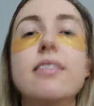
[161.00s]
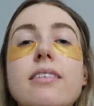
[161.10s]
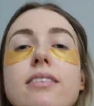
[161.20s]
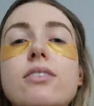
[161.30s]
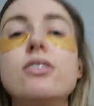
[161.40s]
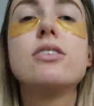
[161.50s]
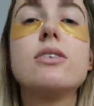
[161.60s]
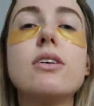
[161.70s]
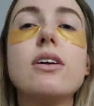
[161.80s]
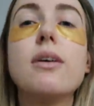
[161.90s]
Let's
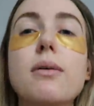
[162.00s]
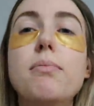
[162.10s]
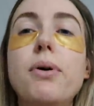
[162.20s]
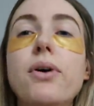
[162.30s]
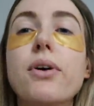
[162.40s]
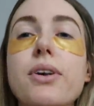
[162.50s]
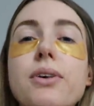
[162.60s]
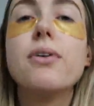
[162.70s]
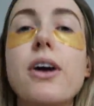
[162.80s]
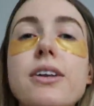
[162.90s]
just park
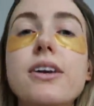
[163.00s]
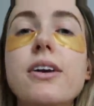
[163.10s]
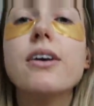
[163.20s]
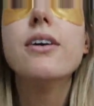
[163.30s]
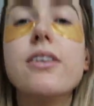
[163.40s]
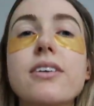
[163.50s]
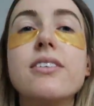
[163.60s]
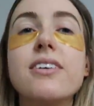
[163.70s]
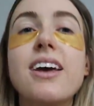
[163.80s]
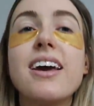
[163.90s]
you right here.
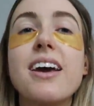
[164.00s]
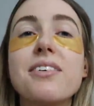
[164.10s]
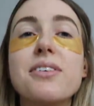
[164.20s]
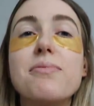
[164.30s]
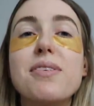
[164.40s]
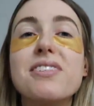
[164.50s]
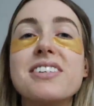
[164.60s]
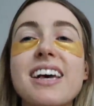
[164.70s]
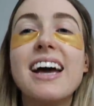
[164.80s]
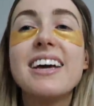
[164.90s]
Hang out with me for a
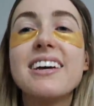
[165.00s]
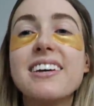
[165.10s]
sec